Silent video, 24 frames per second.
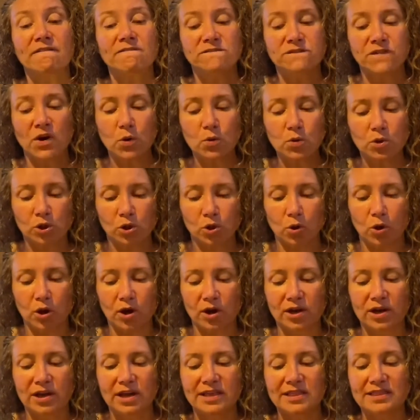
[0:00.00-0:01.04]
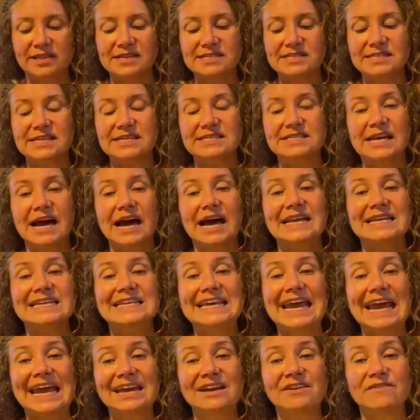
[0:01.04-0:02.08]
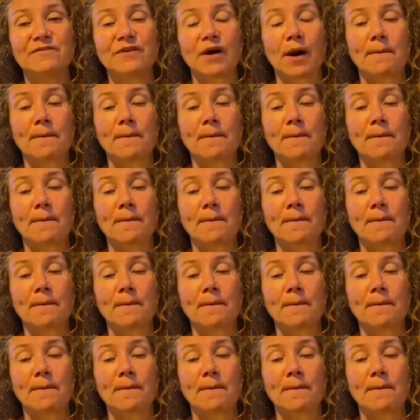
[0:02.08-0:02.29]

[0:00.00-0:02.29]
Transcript: folklore. This is a Native